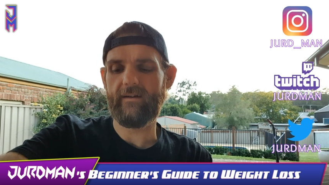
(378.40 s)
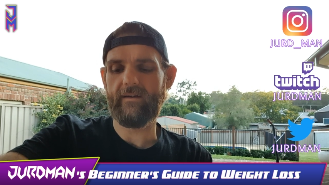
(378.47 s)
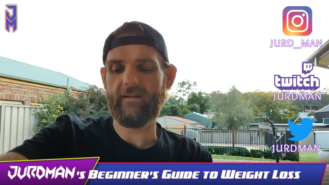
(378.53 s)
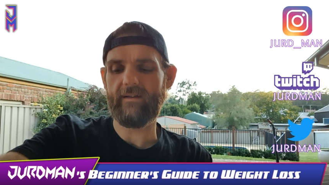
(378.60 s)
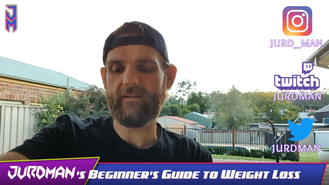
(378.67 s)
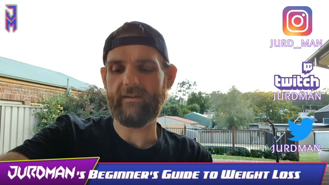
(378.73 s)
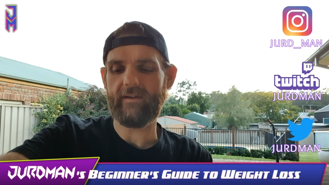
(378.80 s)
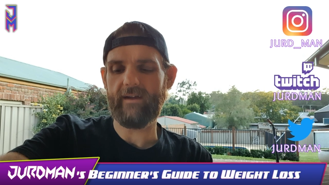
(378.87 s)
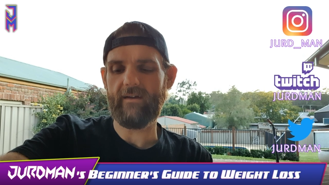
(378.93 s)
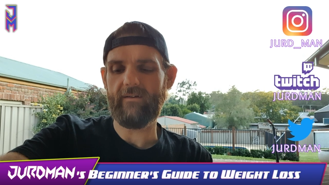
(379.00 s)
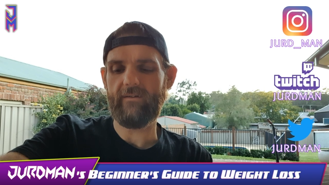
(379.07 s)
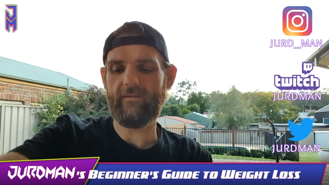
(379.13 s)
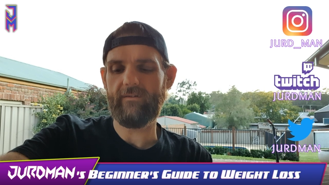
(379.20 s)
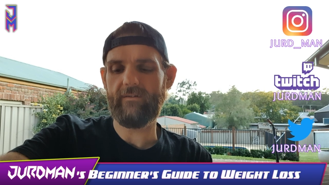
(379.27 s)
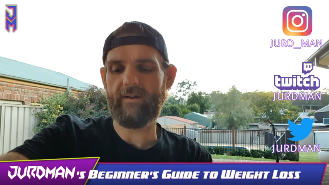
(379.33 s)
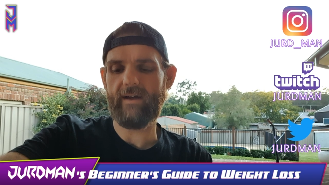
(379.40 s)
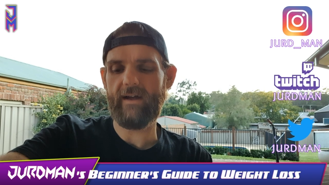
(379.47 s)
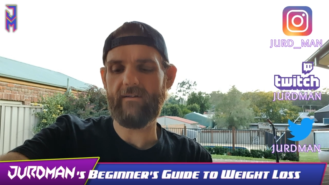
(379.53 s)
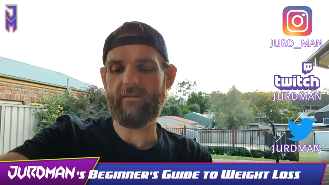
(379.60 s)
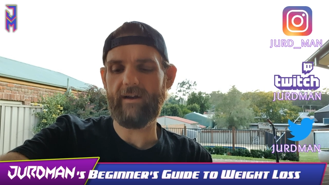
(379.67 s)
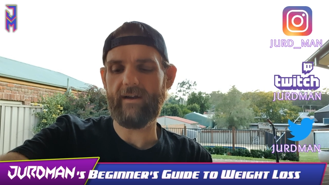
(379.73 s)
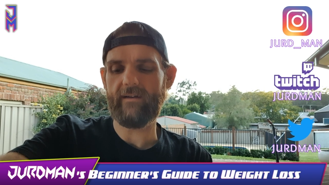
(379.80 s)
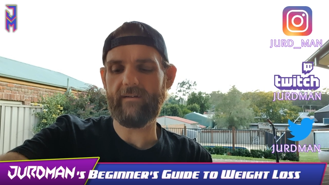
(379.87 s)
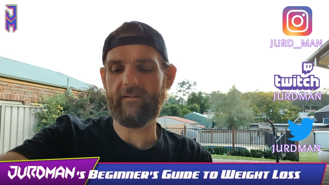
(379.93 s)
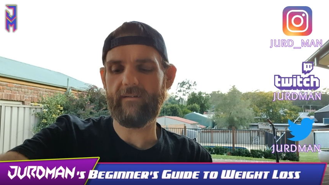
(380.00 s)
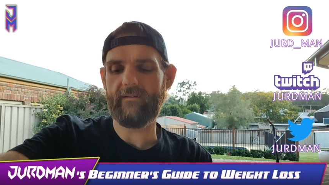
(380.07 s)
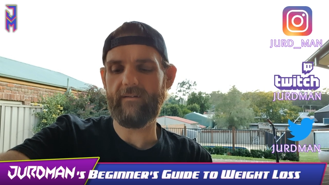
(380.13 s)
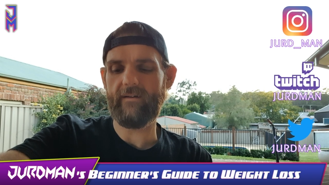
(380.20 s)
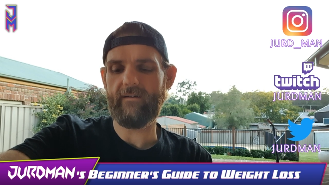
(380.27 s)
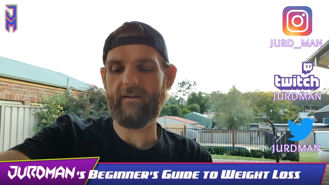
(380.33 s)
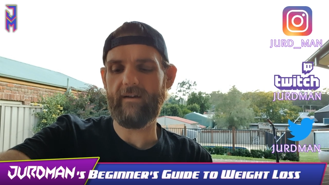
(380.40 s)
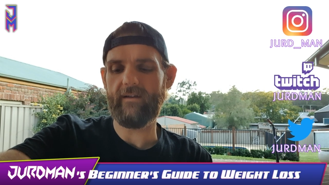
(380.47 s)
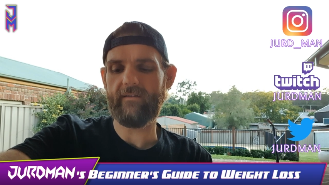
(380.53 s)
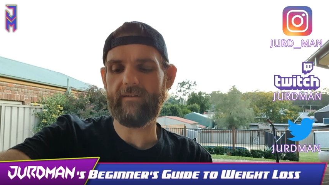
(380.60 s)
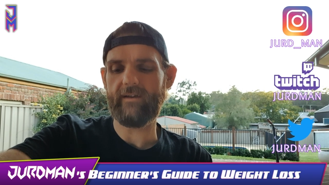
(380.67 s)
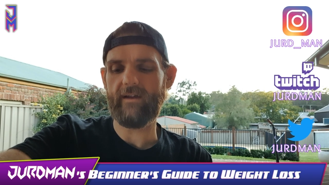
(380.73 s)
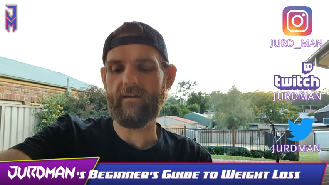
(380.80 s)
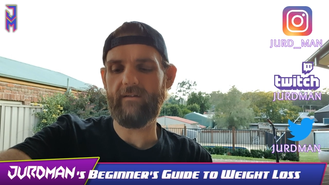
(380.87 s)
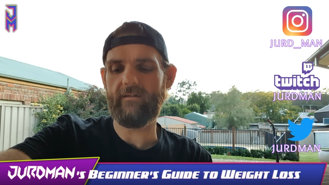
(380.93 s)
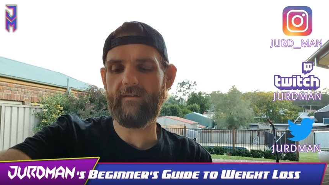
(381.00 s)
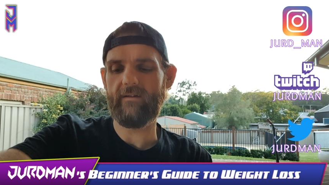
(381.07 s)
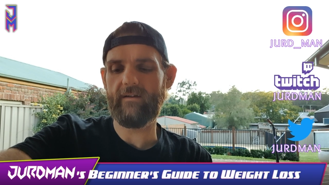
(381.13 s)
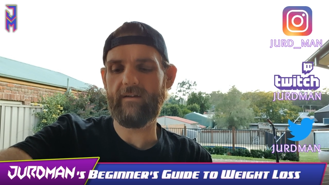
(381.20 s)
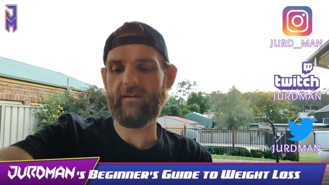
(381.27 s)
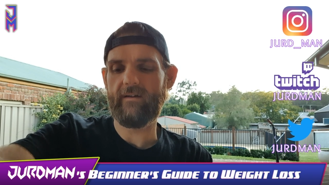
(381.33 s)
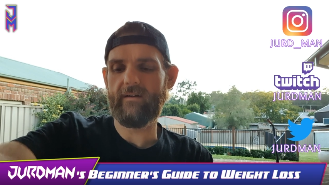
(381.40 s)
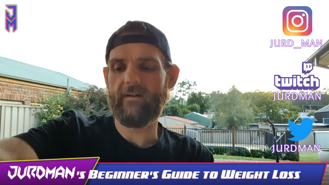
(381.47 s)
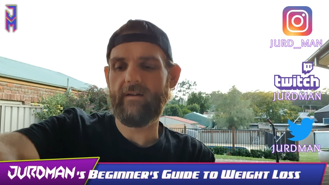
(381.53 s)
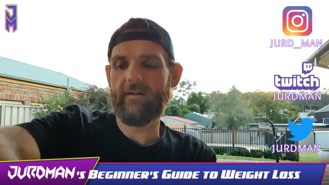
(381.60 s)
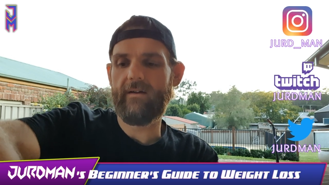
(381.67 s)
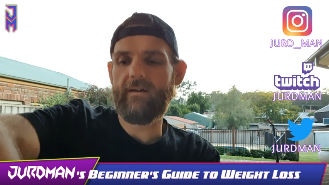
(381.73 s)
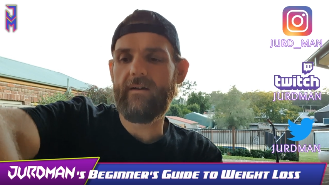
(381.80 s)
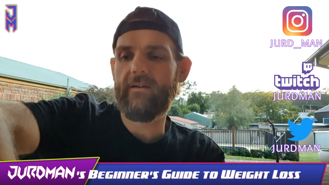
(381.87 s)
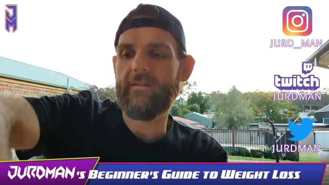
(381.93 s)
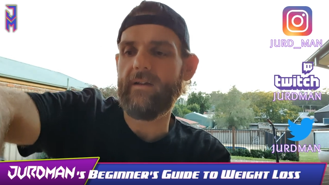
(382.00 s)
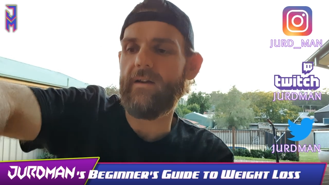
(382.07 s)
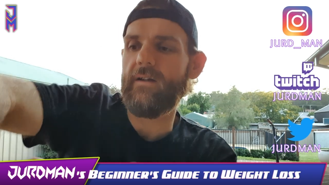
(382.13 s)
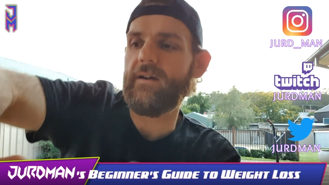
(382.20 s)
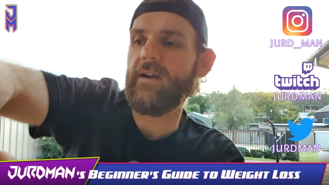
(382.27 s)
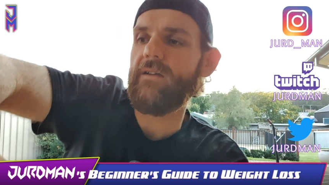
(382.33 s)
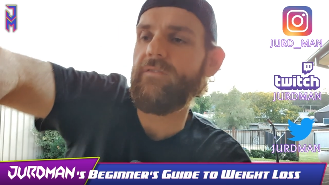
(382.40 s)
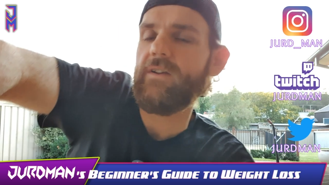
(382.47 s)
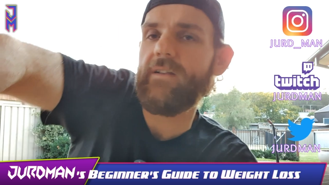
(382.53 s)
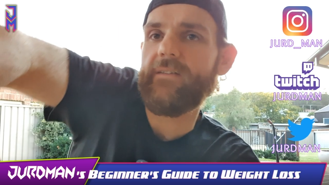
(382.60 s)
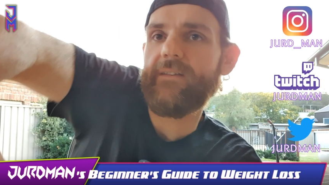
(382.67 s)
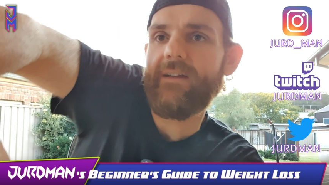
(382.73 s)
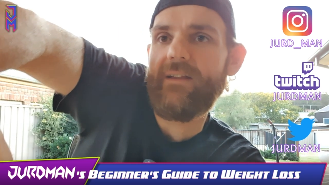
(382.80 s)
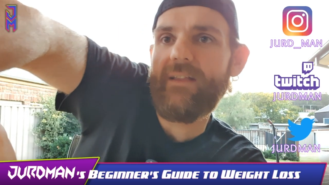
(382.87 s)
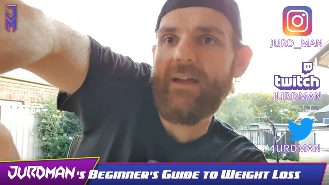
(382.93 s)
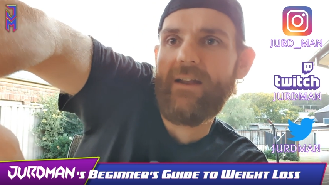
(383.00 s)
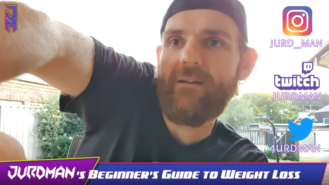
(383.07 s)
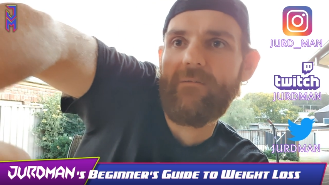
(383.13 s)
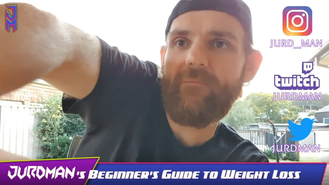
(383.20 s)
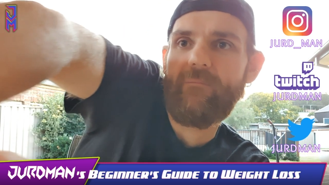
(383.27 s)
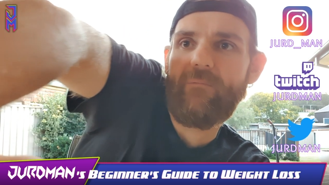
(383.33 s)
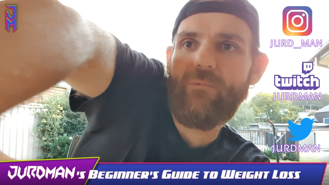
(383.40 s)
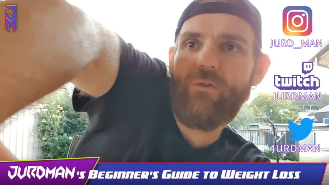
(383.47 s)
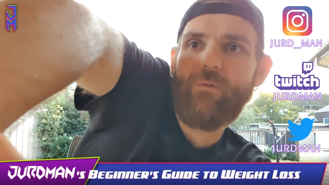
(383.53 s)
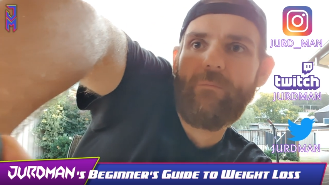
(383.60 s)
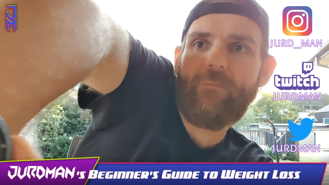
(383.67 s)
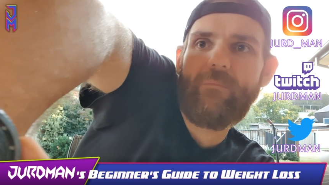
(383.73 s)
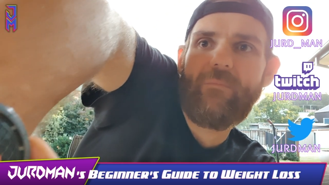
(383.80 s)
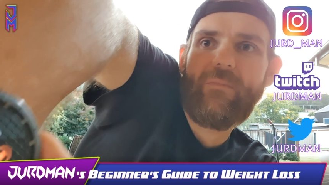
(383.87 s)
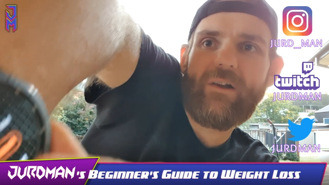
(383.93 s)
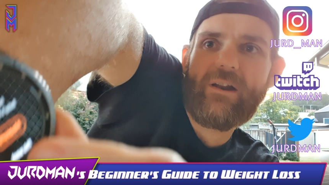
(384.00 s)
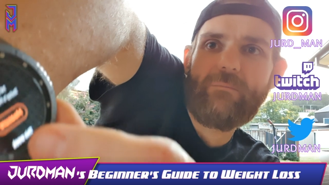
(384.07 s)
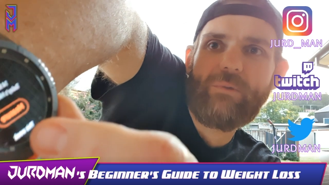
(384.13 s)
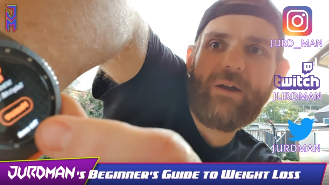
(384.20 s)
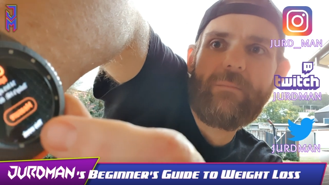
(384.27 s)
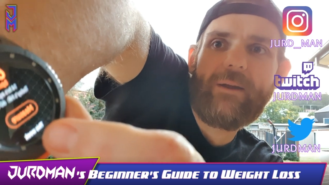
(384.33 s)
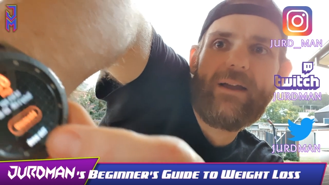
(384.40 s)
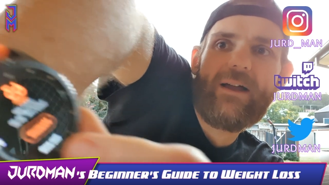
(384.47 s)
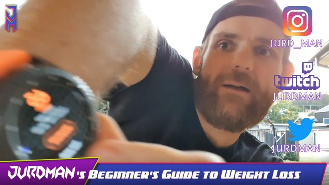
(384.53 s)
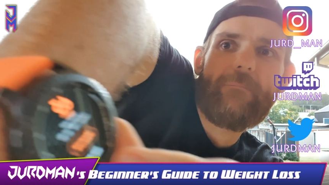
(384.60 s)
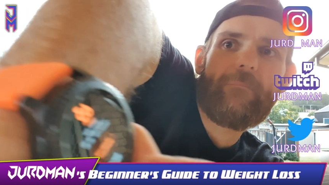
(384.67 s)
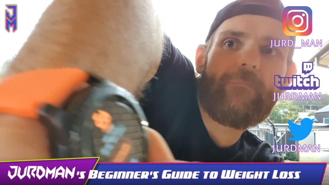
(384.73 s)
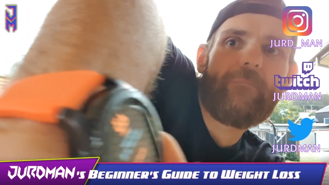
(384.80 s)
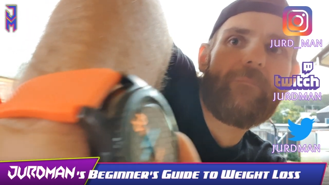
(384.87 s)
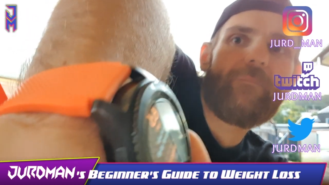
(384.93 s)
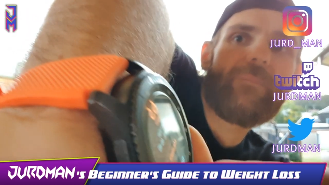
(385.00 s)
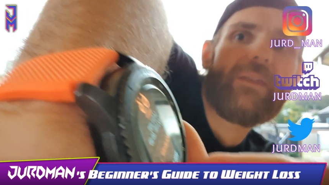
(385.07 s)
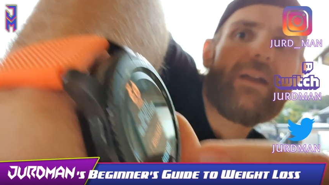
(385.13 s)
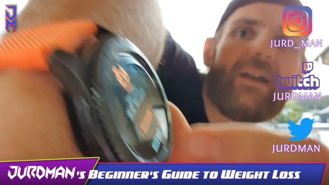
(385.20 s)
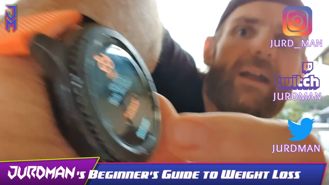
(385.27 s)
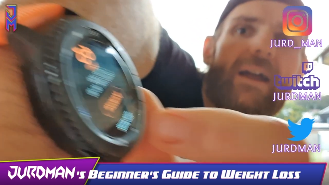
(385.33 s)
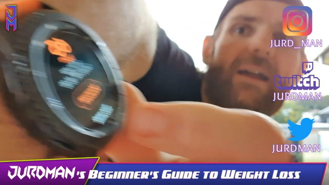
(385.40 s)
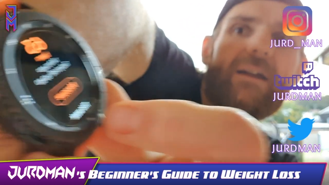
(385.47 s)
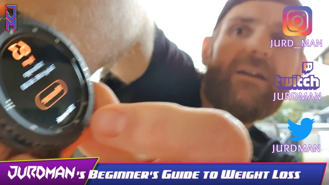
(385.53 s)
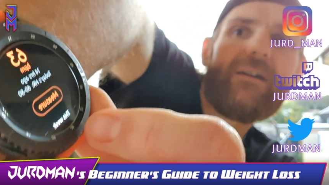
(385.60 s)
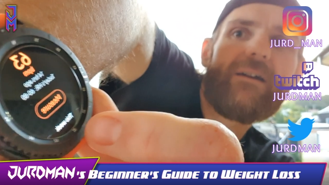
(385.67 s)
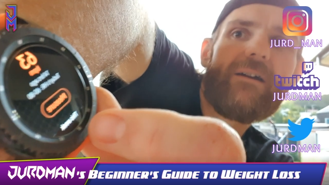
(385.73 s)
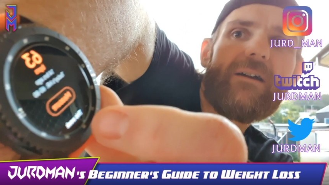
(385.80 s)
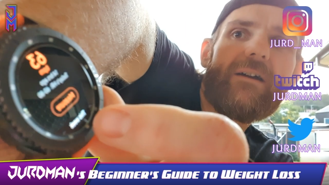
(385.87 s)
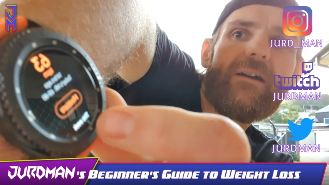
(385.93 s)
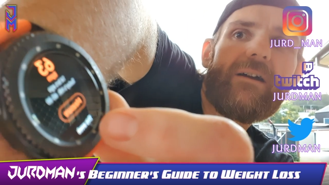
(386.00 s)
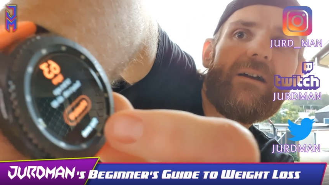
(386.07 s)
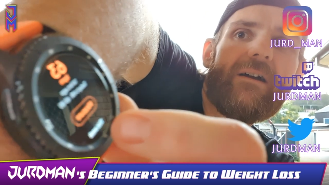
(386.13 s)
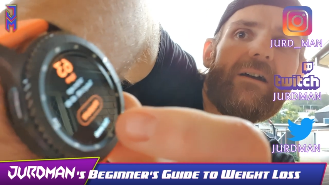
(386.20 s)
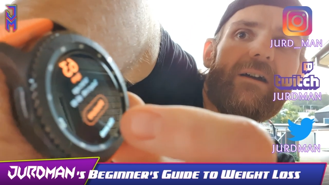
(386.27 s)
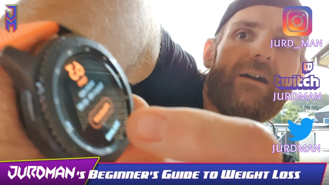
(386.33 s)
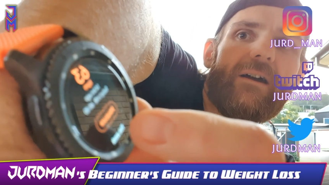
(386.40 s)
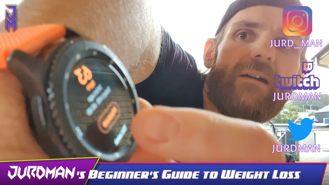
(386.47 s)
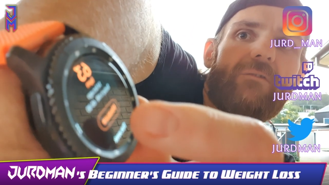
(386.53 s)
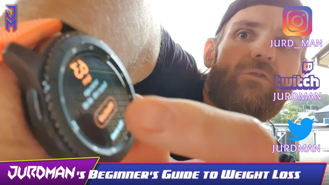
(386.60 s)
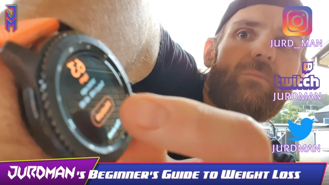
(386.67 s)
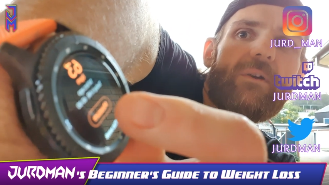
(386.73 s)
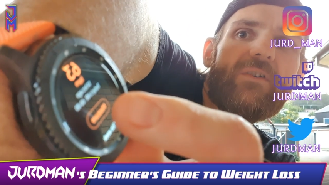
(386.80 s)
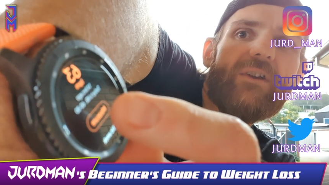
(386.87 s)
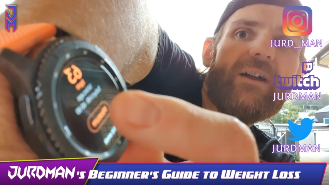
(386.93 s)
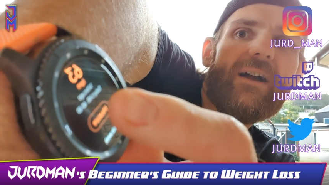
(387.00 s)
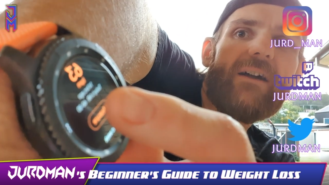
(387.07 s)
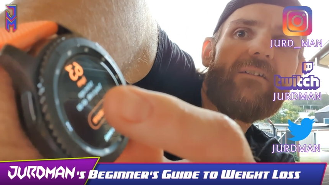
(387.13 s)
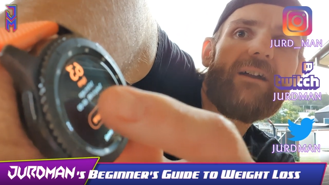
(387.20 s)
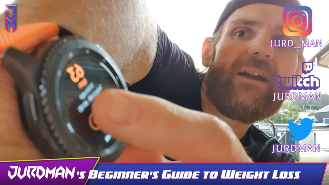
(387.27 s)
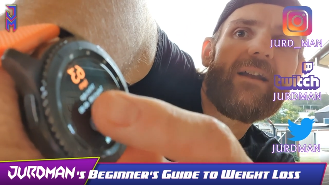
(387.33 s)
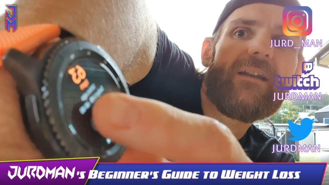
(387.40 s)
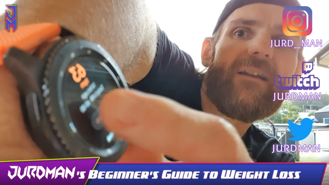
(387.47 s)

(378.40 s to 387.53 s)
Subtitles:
Let's go. Heart rate. All right, let's go. So I don't know if you can see that. Oh, I'm going to break my arm. Okay. We'll measure heart rate.